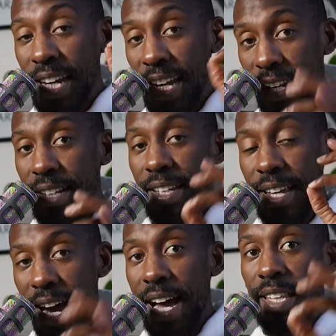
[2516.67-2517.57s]
idiot
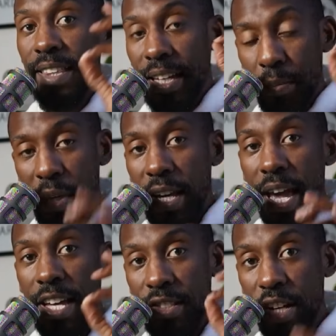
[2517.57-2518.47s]
guy like me
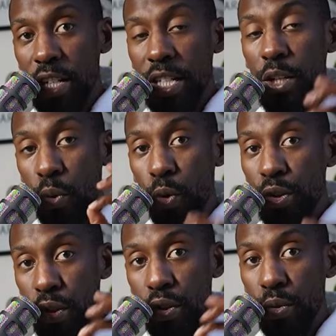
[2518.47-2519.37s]
has done in order
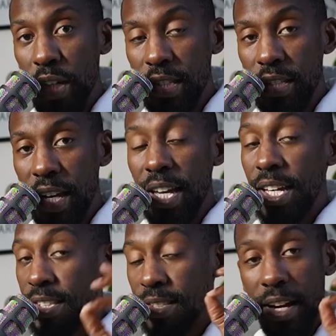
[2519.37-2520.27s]
to do this.
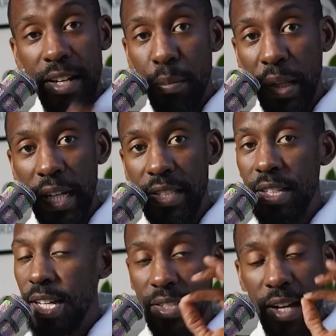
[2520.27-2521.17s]
It's not complex,
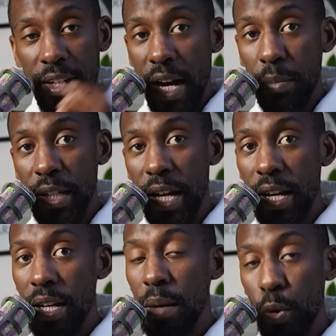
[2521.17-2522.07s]
it's not
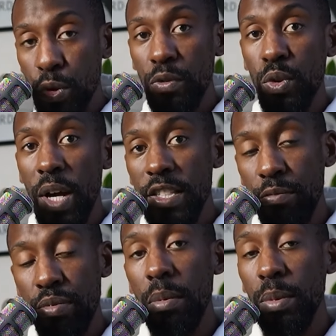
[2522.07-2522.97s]
complicated, and most of you guys have
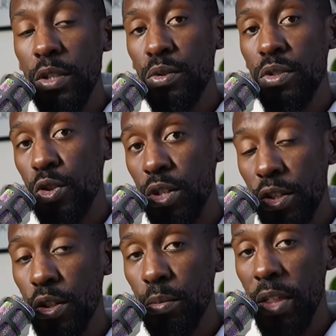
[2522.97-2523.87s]
probably used the
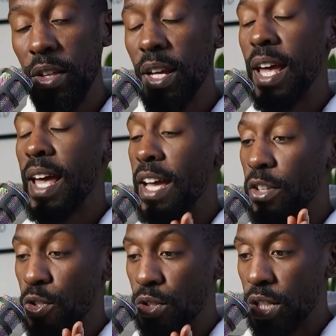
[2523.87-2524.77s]
traditional method, and the
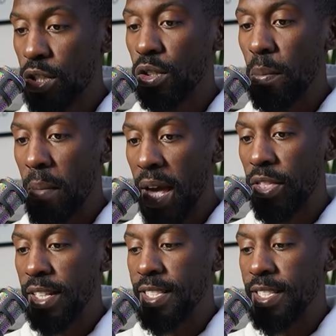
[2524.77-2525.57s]
traditional method